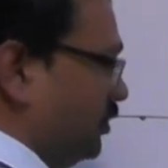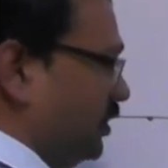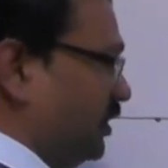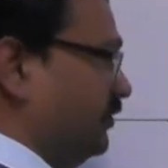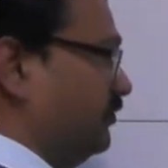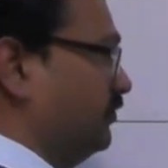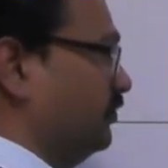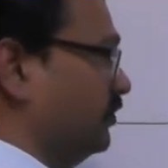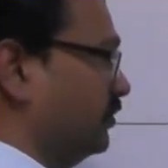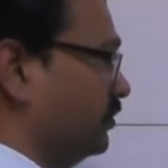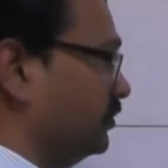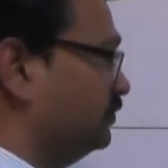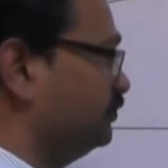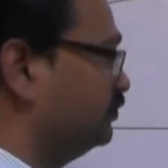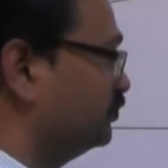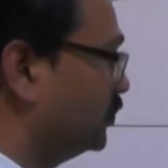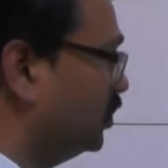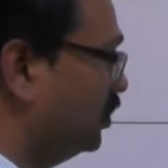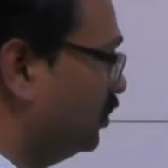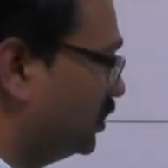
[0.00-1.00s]
0.4.
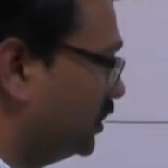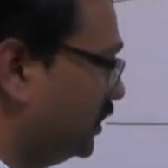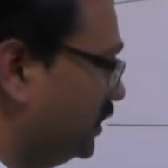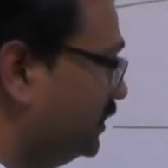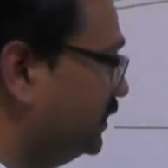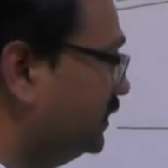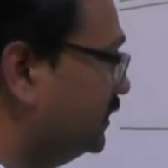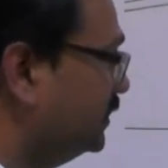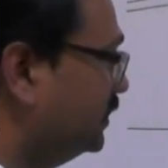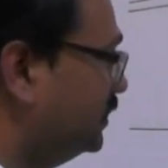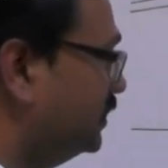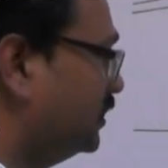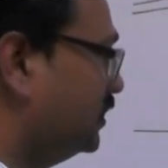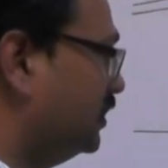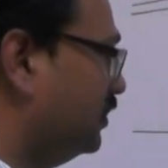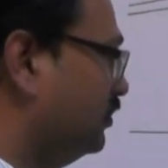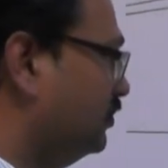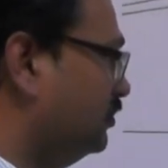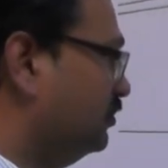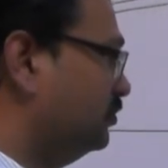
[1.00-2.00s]
Okay.
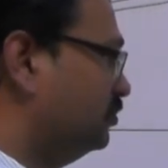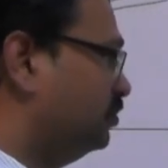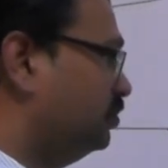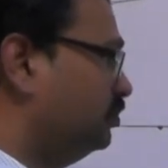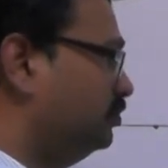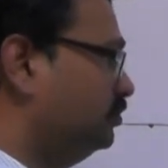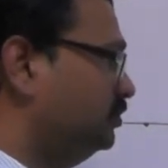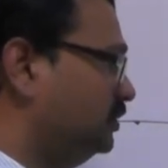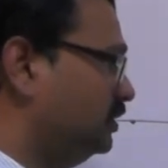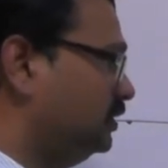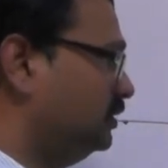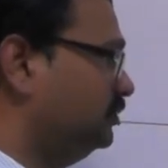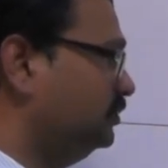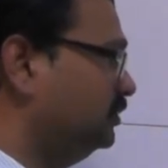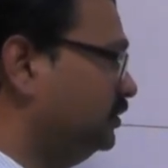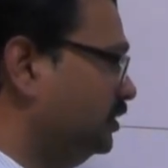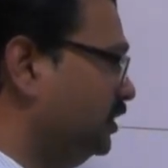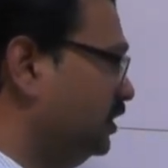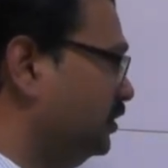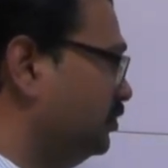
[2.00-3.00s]
Now
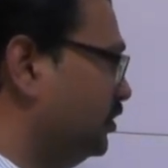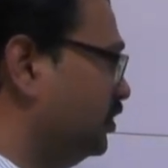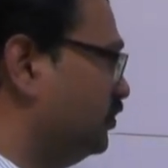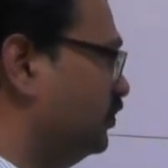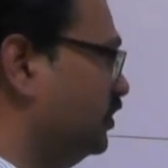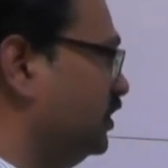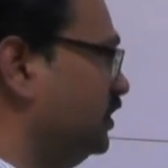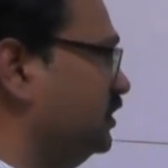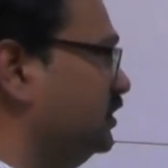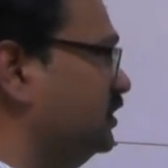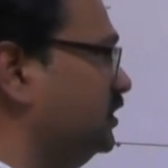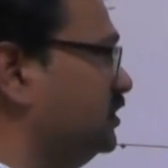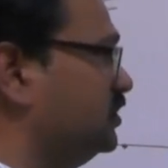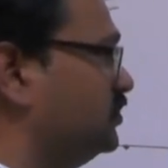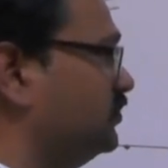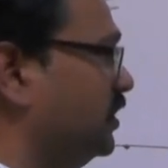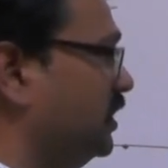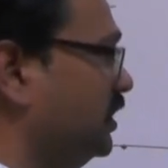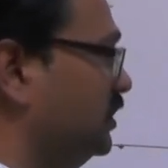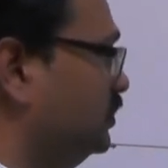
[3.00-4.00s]
in between
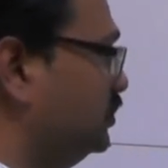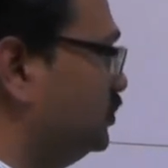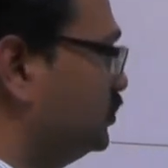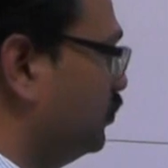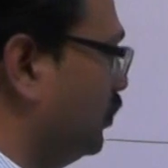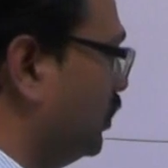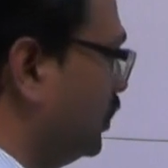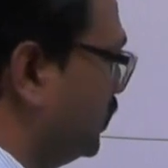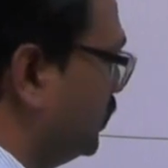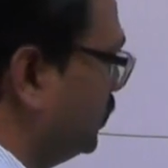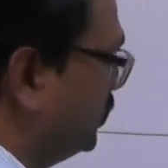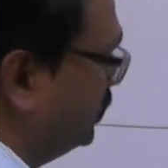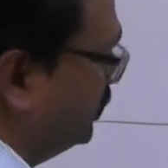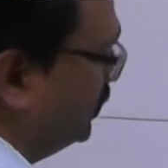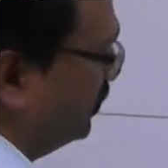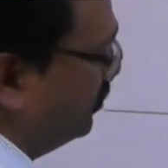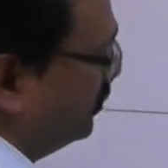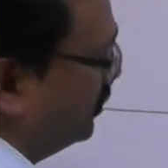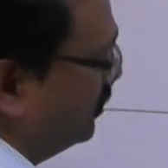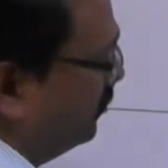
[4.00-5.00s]
these values, what are the
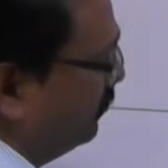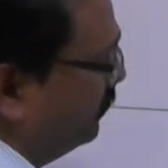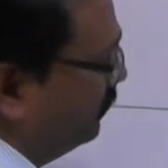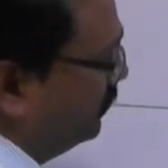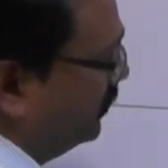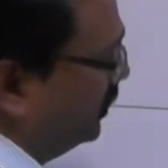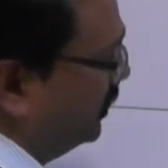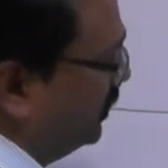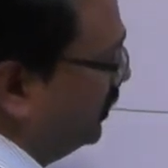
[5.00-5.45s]
number of